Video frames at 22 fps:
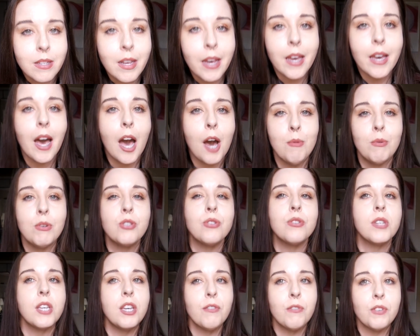Like I was
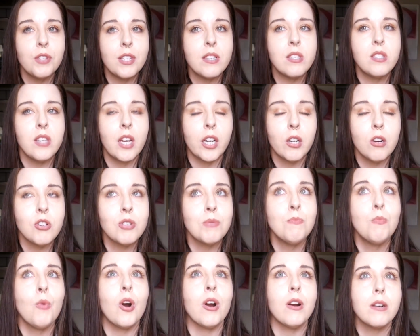looking for these suckers
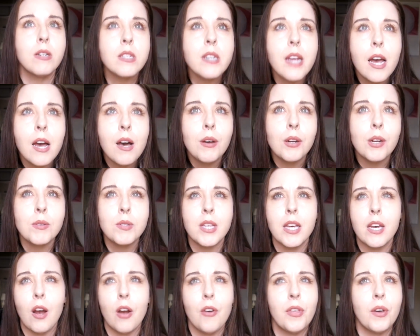marked down. I was
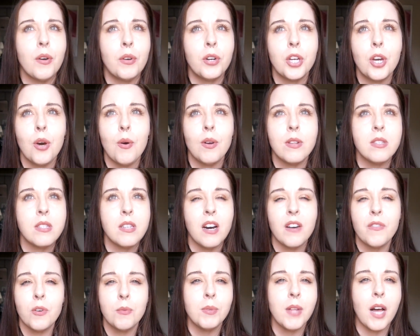like, are they going to go on
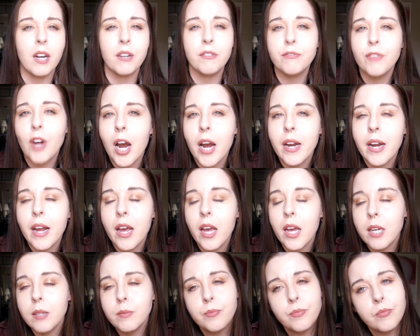sale for Black
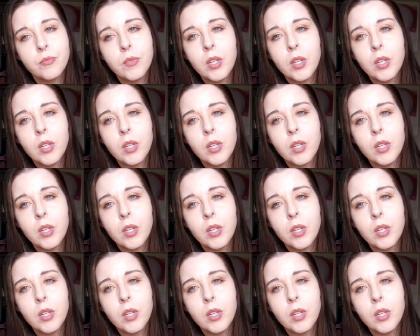Friday?